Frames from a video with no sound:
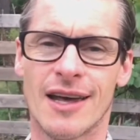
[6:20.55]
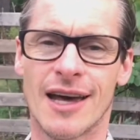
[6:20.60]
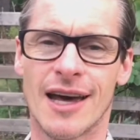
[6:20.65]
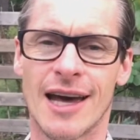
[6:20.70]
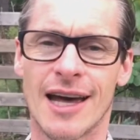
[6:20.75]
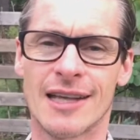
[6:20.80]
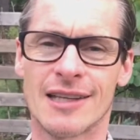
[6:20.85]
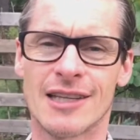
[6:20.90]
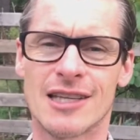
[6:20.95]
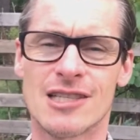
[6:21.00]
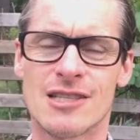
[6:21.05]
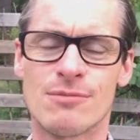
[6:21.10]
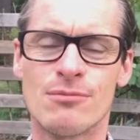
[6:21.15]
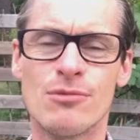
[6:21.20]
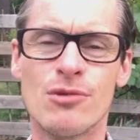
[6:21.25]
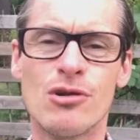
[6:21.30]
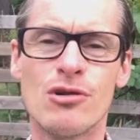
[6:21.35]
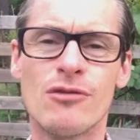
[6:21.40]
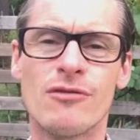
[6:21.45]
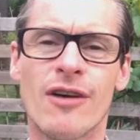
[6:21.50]
and let's
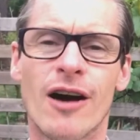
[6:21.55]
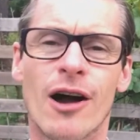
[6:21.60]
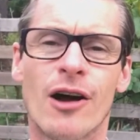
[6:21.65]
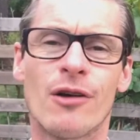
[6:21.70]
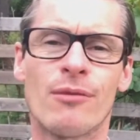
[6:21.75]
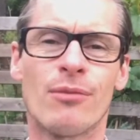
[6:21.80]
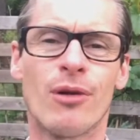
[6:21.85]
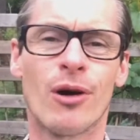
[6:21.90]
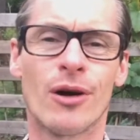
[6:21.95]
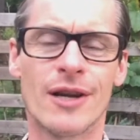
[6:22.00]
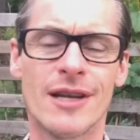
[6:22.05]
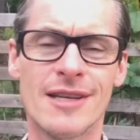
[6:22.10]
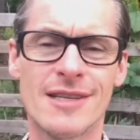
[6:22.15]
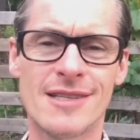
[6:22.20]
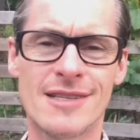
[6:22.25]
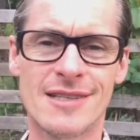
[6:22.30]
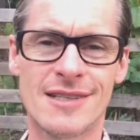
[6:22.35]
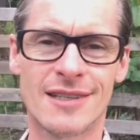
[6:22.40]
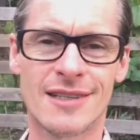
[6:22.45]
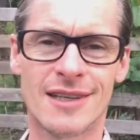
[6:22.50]
move our
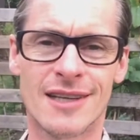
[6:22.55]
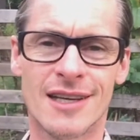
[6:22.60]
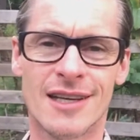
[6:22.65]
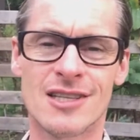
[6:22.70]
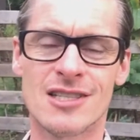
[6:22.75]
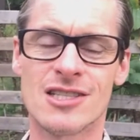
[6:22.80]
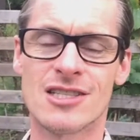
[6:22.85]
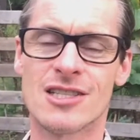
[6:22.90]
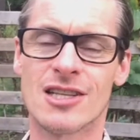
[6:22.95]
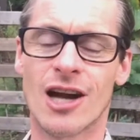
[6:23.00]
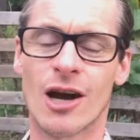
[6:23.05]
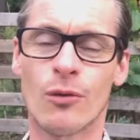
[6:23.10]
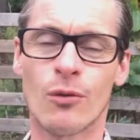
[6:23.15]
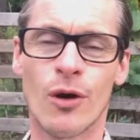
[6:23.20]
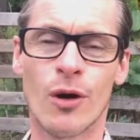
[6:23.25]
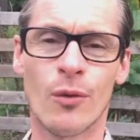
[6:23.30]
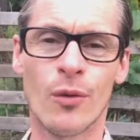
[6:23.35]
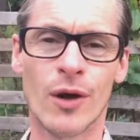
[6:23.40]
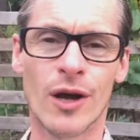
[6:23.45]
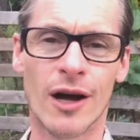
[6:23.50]
bodies, start
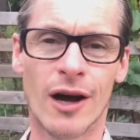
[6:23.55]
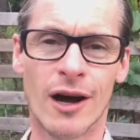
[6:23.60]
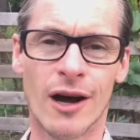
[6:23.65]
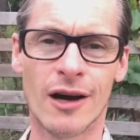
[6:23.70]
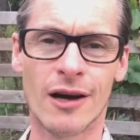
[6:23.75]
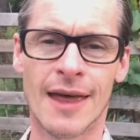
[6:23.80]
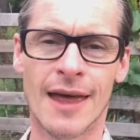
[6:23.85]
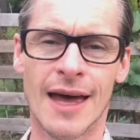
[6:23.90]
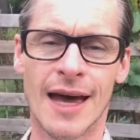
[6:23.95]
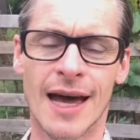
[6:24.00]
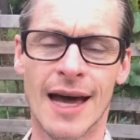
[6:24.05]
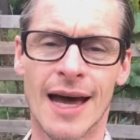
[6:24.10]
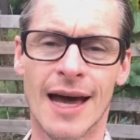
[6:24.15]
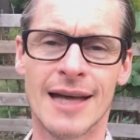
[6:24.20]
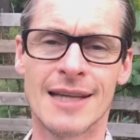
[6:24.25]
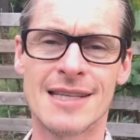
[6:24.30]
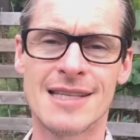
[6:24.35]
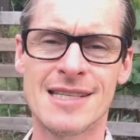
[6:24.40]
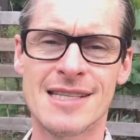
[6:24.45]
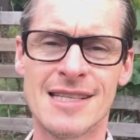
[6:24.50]
where we are,
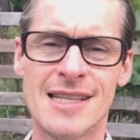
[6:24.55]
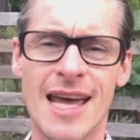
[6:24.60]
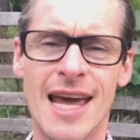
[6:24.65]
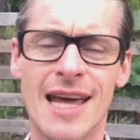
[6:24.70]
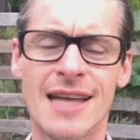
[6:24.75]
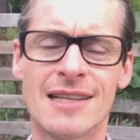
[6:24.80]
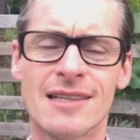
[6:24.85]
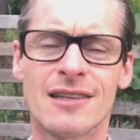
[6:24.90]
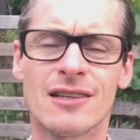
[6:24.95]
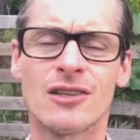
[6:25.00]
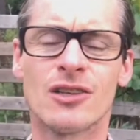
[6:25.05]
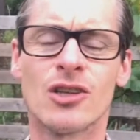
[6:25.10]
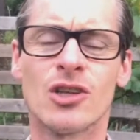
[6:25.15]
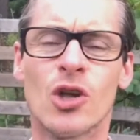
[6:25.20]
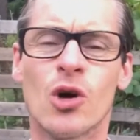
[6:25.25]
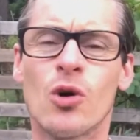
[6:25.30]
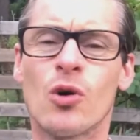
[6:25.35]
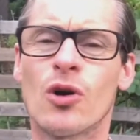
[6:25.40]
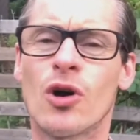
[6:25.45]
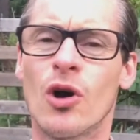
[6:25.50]
and set
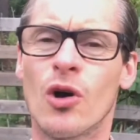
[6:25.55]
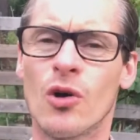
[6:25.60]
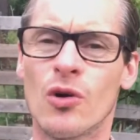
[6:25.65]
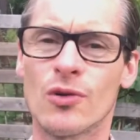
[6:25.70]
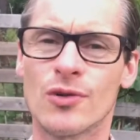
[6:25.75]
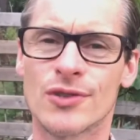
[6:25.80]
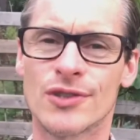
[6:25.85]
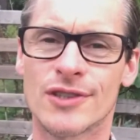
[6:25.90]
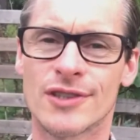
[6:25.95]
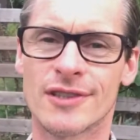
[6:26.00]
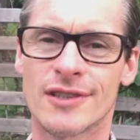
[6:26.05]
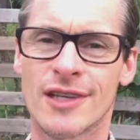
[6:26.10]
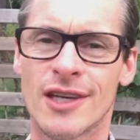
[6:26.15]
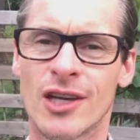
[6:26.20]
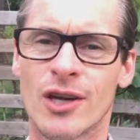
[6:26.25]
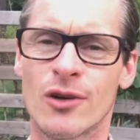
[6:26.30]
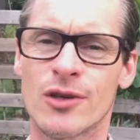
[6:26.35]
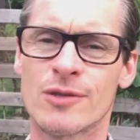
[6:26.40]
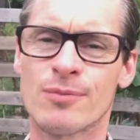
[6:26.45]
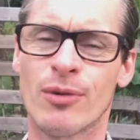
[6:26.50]
low goals. You
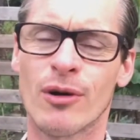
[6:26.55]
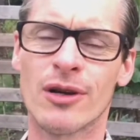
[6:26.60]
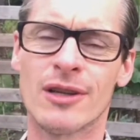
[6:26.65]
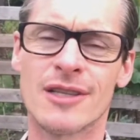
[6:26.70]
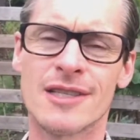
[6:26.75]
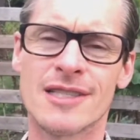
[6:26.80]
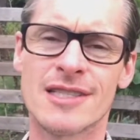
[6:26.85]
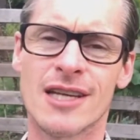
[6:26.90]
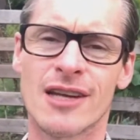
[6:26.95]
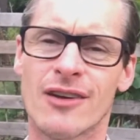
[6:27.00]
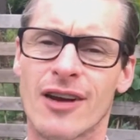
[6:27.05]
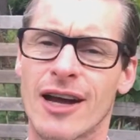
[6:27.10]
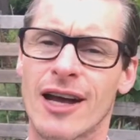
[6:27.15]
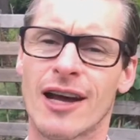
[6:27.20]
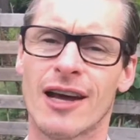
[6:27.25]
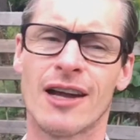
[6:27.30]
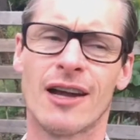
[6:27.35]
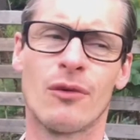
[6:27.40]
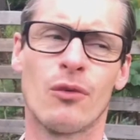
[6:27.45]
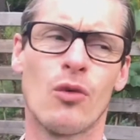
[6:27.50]
know, it's pointless saying, right, I'm
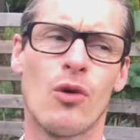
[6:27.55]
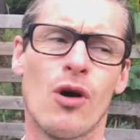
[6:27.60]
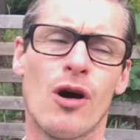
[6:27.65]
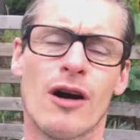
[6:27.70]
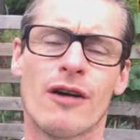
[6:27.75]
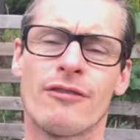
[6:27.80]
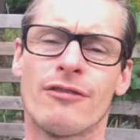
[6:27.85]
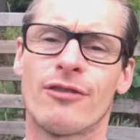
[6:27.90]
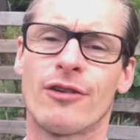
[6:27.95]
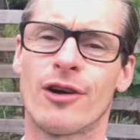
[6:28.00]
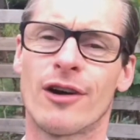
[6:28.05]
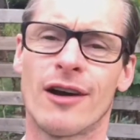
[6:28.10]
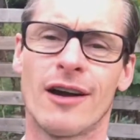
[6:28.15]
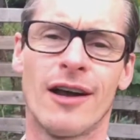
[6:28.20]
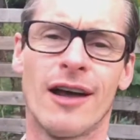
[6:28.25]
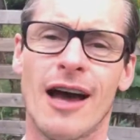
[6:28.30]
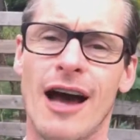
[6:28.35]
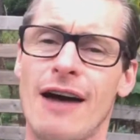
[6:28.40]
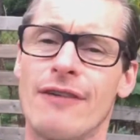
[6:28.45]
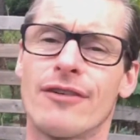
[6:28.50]
going to walk for
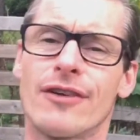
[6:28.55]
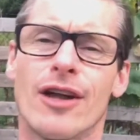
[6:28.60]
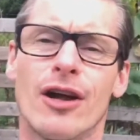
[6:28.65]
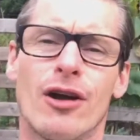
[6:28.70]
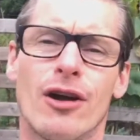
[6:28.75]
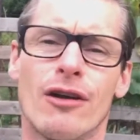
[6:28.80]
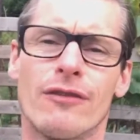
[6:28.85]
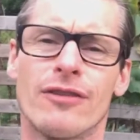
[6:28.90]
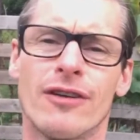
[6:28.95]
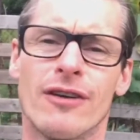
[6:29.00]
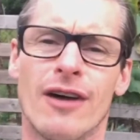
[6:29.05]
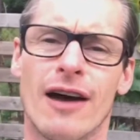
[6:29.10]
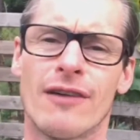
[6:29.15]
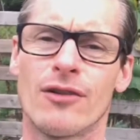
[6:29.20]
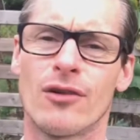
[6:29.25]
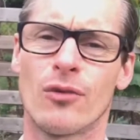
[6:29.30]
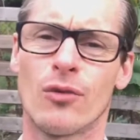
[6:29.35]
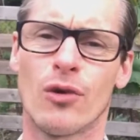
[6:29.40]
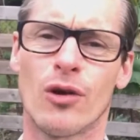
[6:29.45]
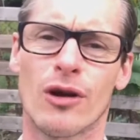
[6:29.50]
half an hour if you
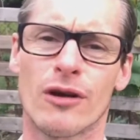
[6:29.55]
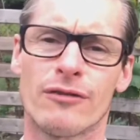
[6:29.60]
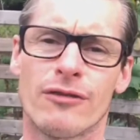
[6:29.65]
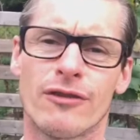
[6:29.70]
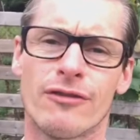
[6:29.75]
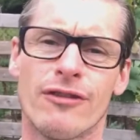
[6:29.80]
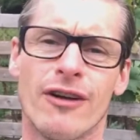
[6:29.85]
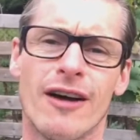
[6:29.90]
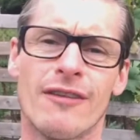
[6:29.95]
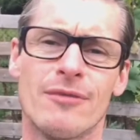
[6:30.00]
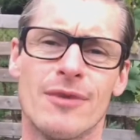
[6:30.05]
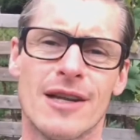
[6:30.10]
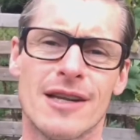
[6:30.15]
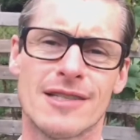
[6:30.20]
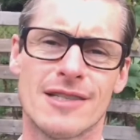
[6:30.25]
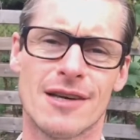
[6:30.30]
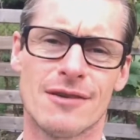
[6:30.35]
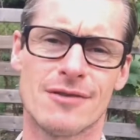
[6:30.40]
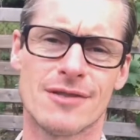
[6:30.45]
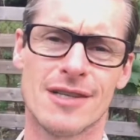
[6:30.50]
haven't walked for five
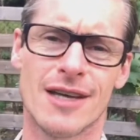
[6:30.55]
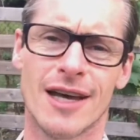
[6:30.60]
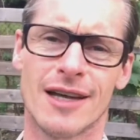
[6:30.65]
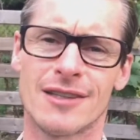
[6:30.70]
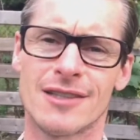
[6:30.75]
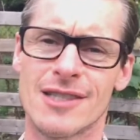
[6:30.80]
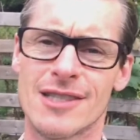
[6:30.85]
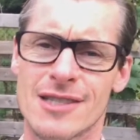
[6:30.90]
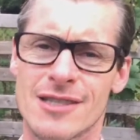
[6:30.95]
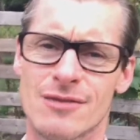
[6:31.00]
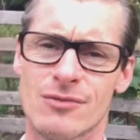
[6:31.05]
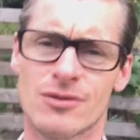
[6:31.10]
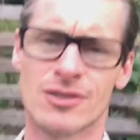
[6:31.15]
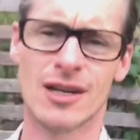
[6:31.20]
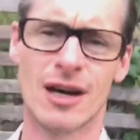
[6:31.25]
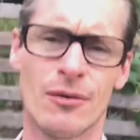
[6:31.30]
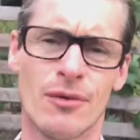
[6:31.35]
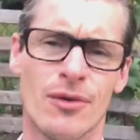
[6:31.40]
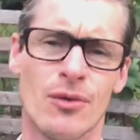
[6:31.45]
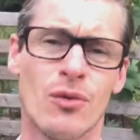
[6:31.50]
minutes outside. Just
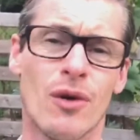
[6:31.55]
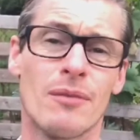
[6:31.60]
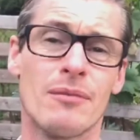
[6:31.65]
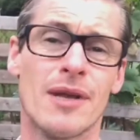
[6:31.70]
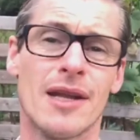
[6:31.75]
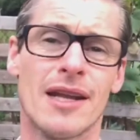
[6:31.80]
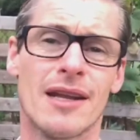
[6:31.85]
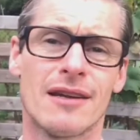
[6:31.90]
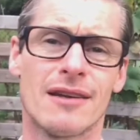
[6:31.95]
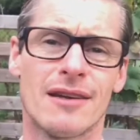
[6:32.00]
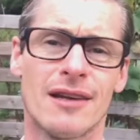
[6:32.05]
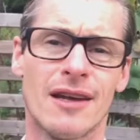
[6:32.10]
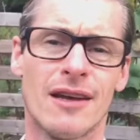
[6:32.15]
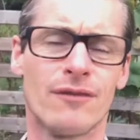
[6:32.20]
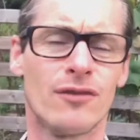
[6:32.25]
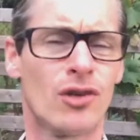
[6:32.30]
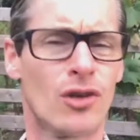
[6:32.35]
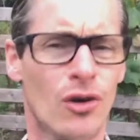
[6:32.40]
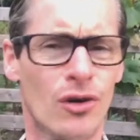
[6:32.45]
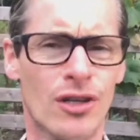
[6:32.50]
start with one minute.
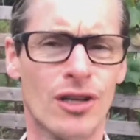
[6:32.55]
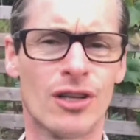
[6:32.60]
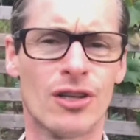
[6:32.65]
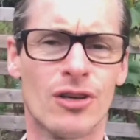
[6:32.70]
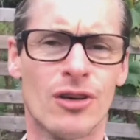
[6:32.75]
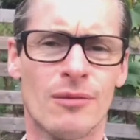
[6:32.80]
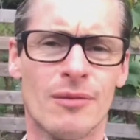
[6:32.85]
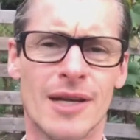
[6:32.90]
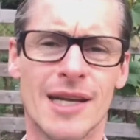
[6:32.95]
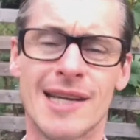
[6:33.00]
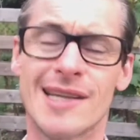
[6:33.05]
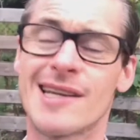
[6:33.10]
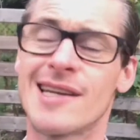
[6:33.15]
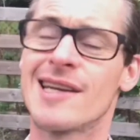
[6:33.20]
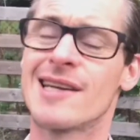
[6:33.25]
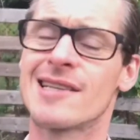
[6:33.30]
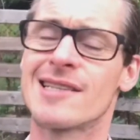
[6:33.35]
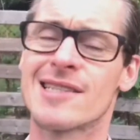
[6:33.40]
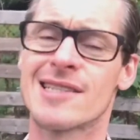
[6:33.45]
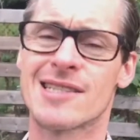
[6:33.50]
If you know you can do a minute,
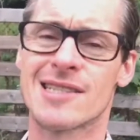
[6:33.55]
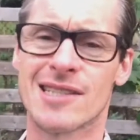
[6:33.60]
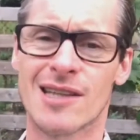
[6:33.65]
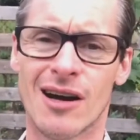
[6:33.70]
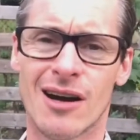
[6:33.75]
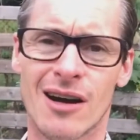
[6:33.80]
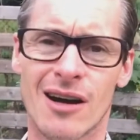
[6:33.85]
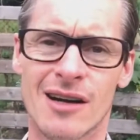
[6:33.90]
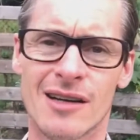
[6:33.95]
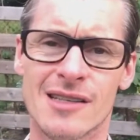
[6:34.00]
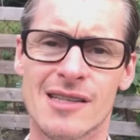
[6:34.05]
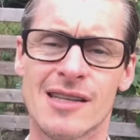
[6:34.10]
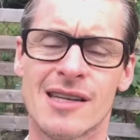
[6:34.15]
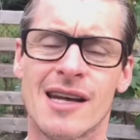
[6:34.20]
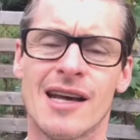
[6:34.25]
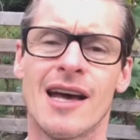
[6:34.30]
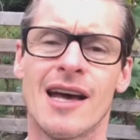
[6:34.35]
start